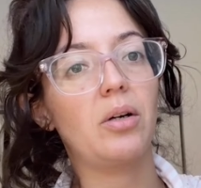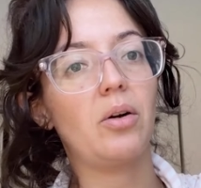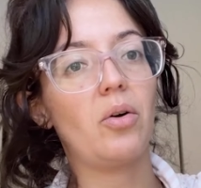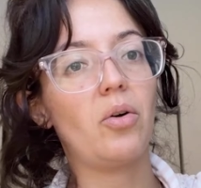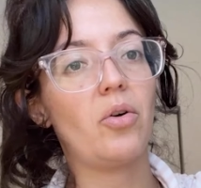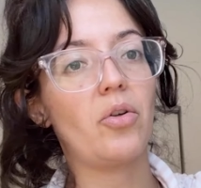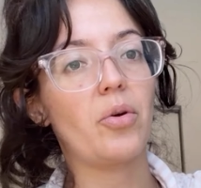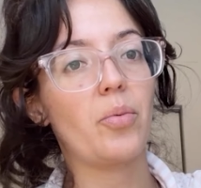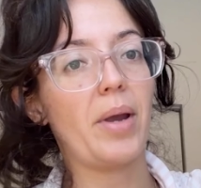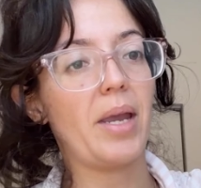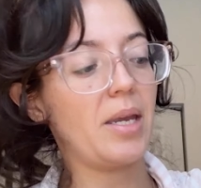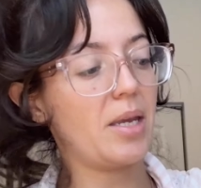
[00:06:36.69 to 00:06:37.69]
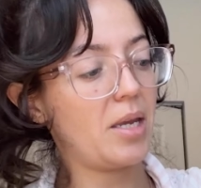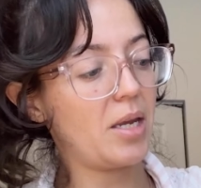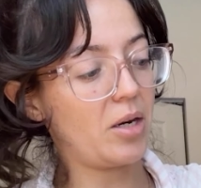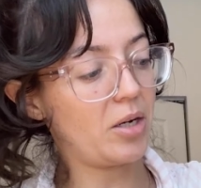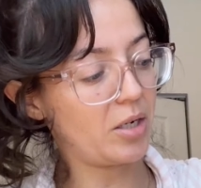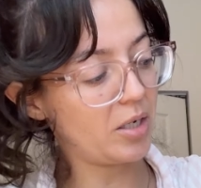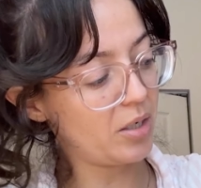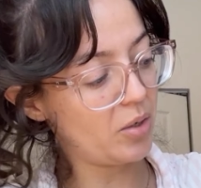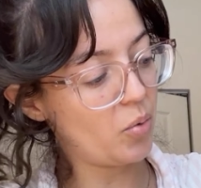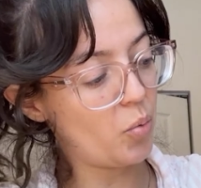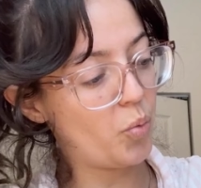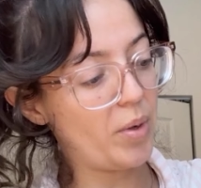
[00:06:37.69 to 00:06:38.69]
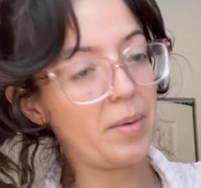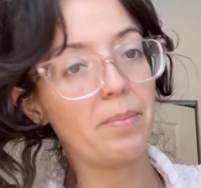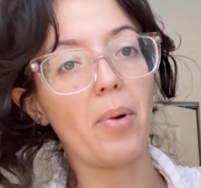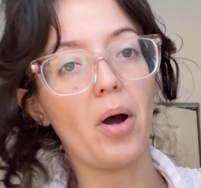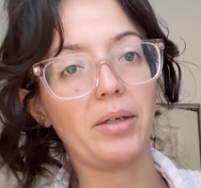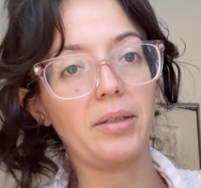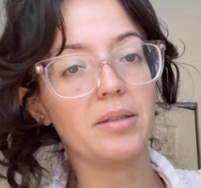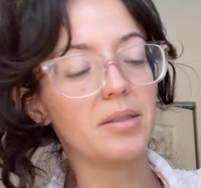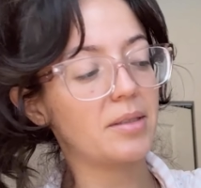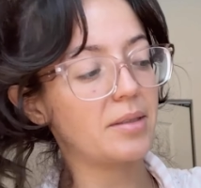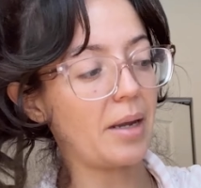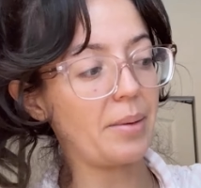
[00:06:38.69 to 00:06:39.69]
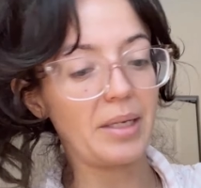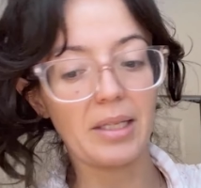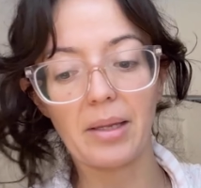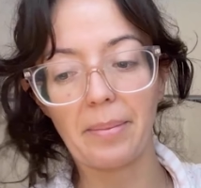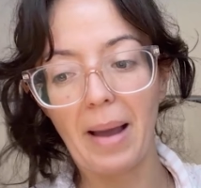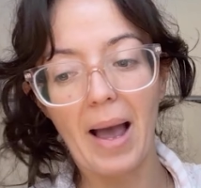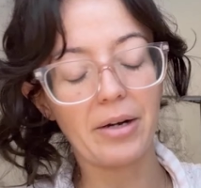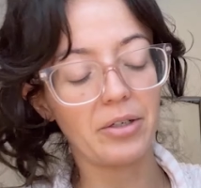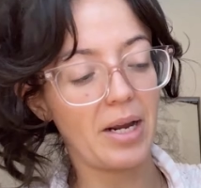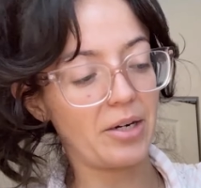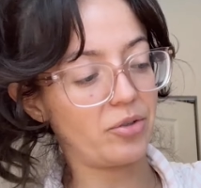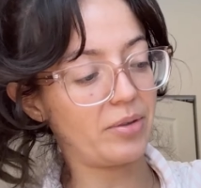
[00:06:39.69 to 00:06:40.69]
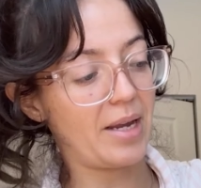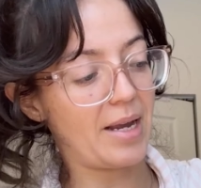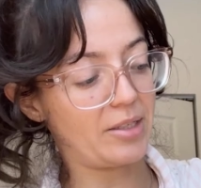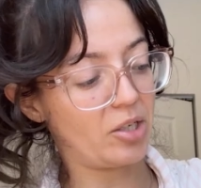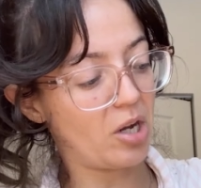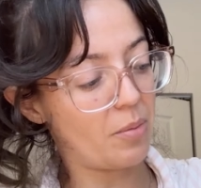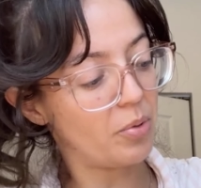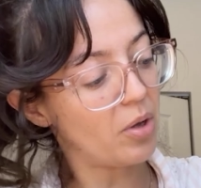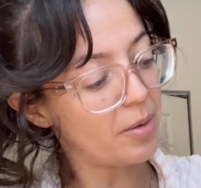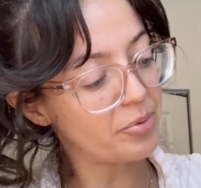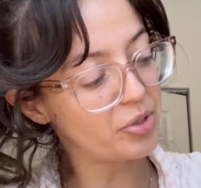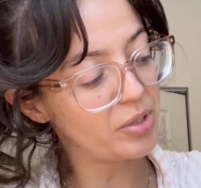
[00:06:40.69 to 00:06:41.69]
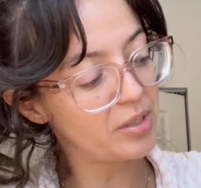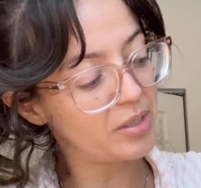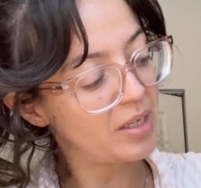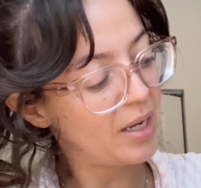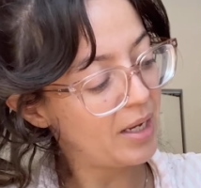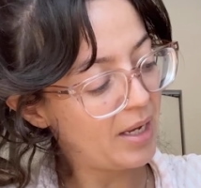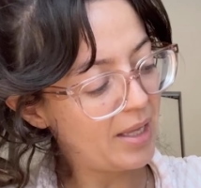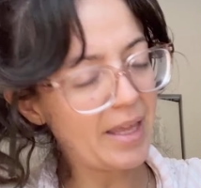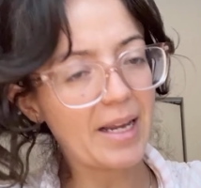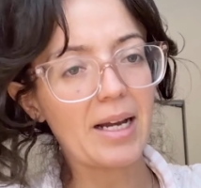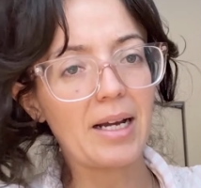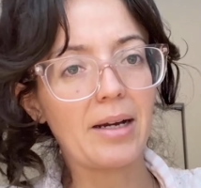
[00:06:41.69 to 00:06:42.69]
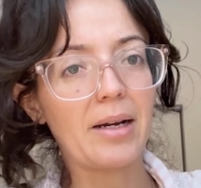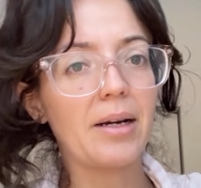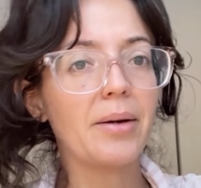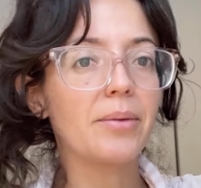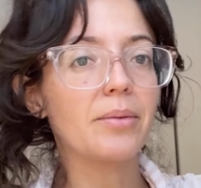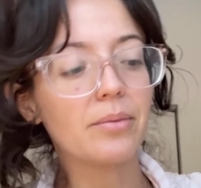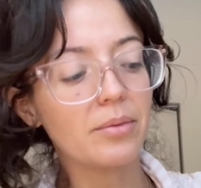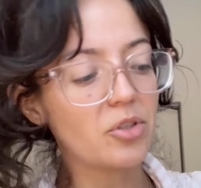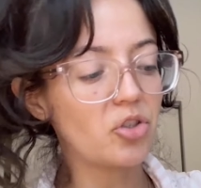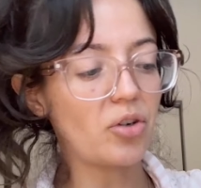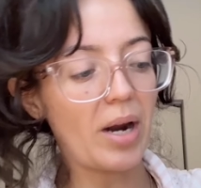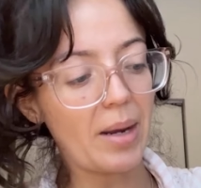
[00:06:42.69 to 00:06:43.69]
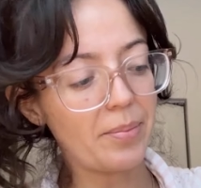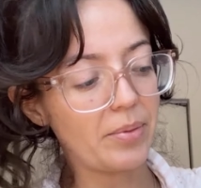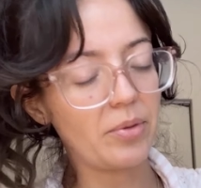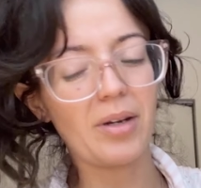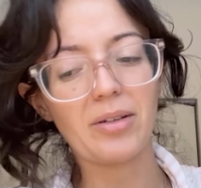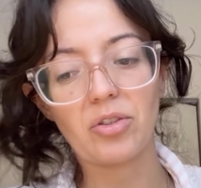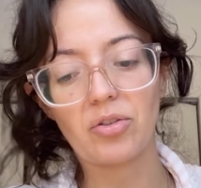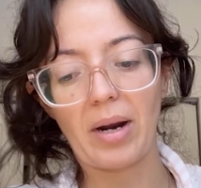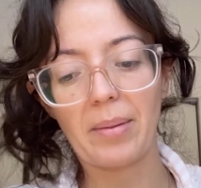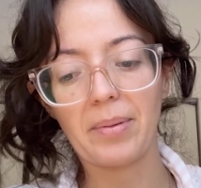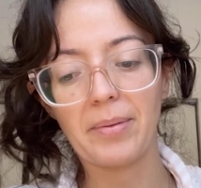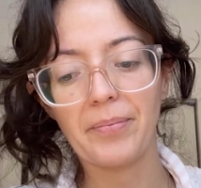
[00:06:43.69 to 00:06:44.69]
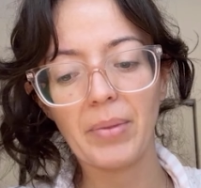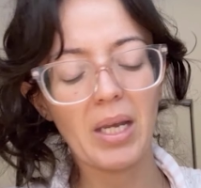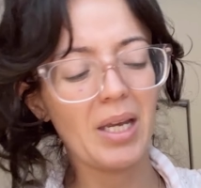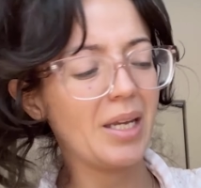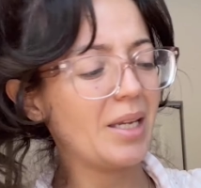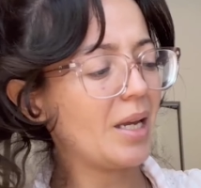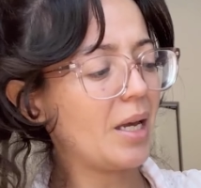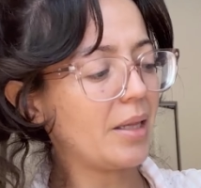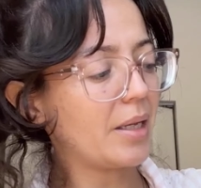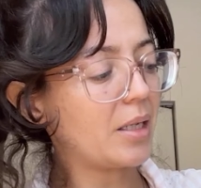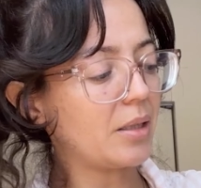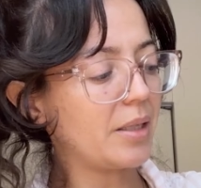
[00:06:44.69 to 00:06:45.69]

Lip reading: all the way here with buttons. I mean, the pattern actually has a couple options, like a strap, not a strap. Yeah, like a